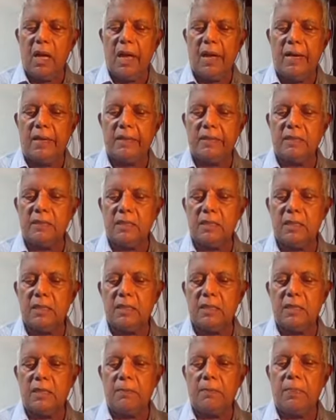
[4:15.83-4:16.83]
and
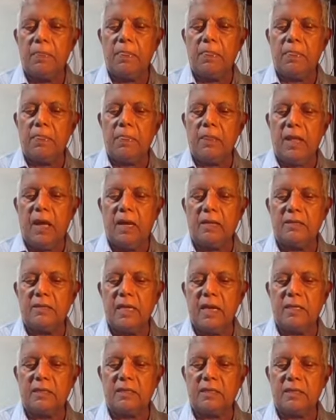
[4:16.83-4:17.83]

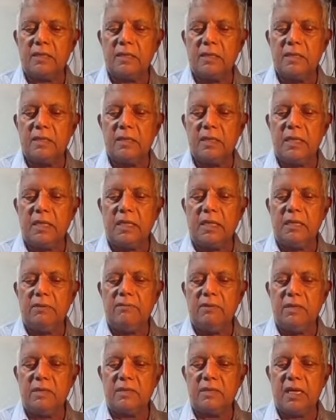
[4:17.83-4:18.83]
that He
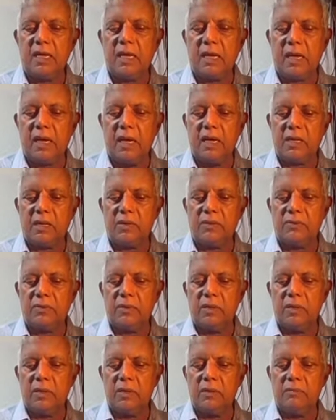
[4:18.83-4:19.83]
will take care
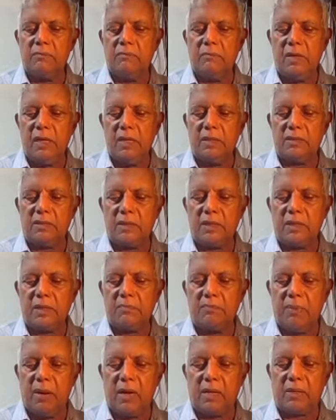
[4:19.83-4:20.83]
of the
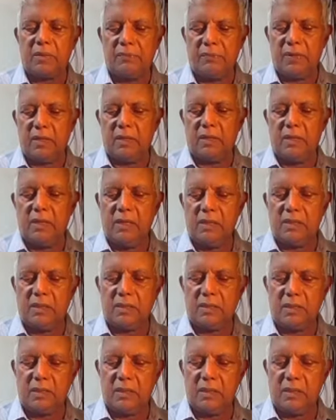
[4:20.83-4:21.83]
military part of it. This
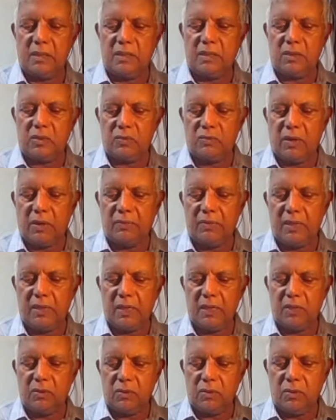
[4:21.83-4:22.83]
is what we
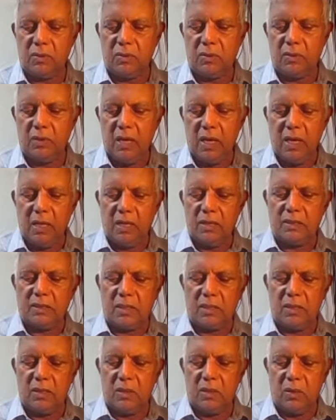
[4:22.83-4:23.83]
need to know,
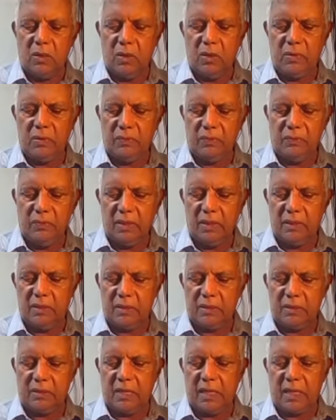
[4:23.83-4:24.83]
that the Lord
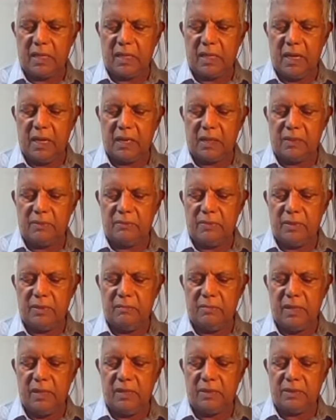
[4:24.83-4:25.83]
will take care of
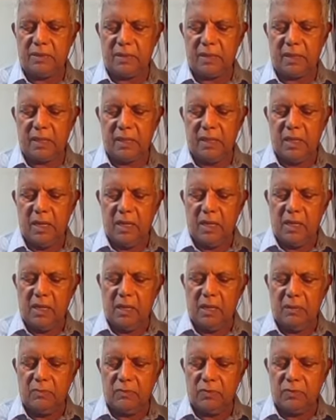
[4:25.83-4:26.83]
the military
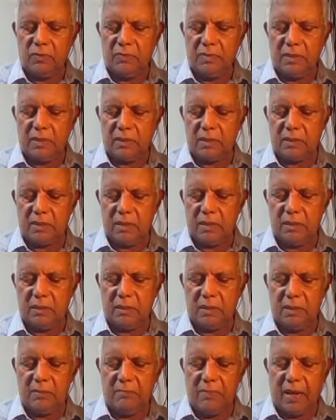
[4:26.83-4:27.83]
movements,
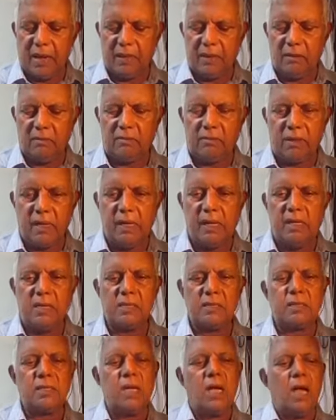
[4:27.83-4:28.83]
the battle
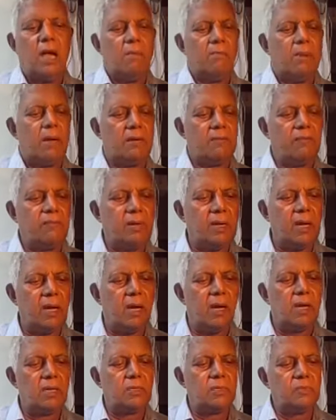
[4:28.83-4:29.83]
readiness, but we
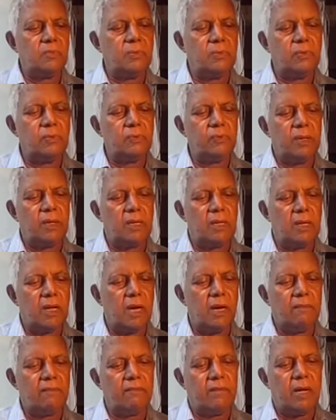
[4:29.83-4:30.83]
are to move in
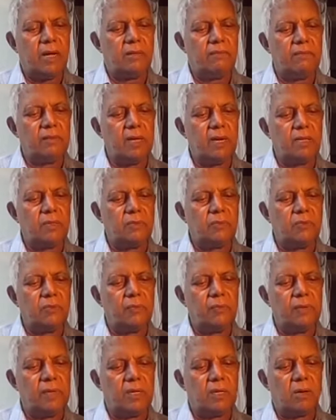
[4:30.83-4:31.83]
love and we are to
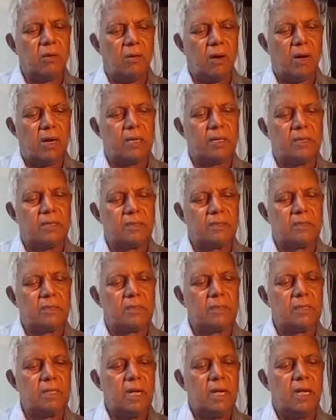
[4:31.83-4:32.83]
move in
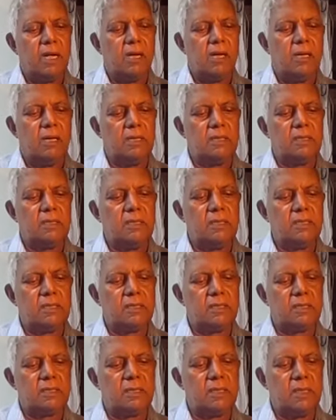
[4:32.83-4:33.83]
quietness. This
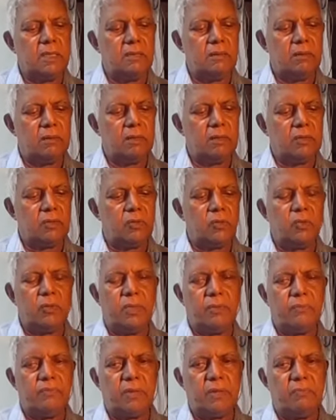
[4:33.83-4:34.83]
is the
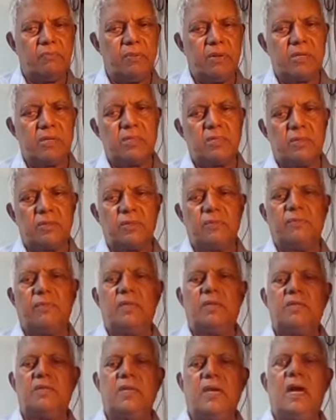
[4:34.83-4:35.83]
two different pictures
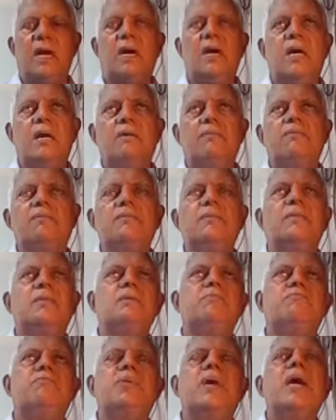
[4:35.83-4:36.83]
of the dove,
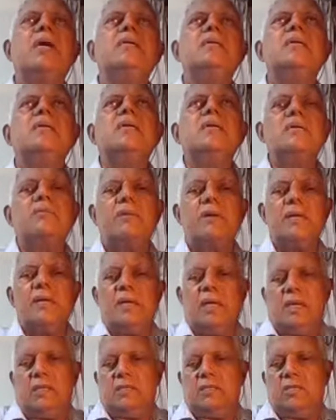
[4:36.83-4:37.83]
the bride getting ready
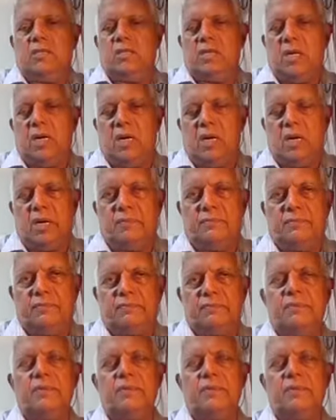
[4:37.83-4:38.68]
like the dove